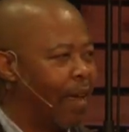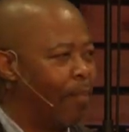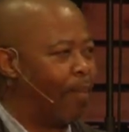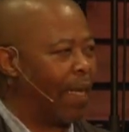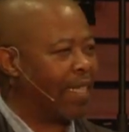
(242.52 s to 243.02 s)

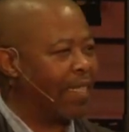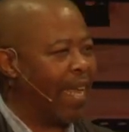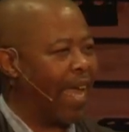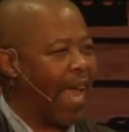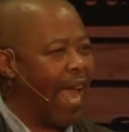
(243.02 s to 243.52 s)
But
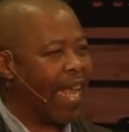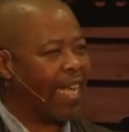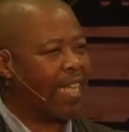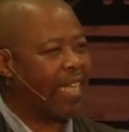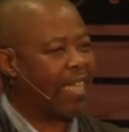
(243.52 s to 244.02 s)
the
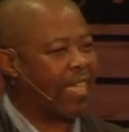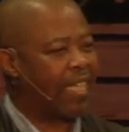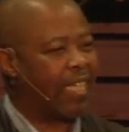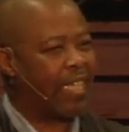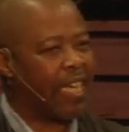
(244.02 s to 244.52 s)

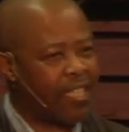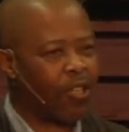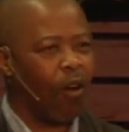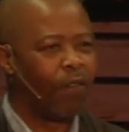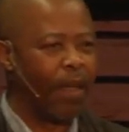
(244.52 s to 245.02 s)
chicks
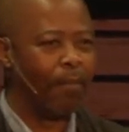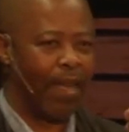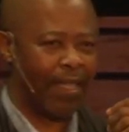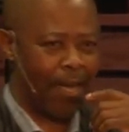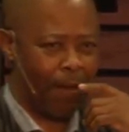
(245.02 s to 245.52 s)
of the
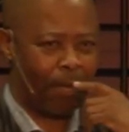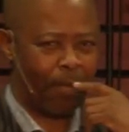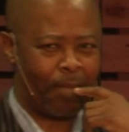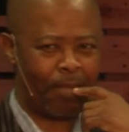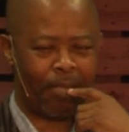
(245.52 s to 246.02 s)
matter.
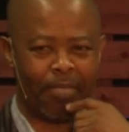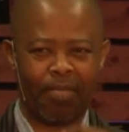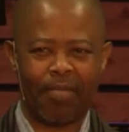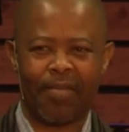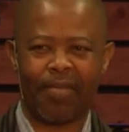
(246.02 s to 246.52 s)

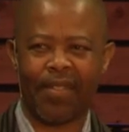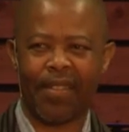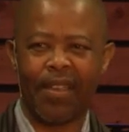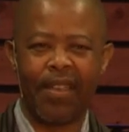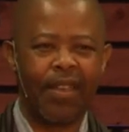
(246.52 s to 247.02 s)

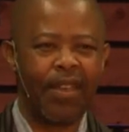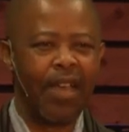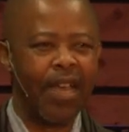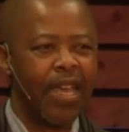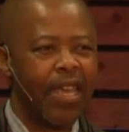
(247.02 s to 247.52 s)

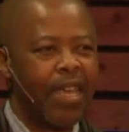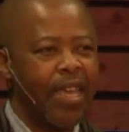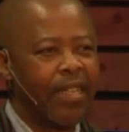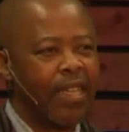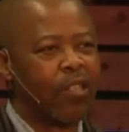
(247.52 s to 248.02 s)

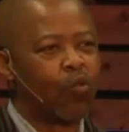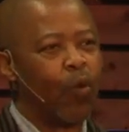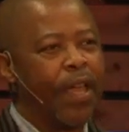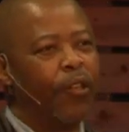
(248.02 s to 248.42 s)
It is when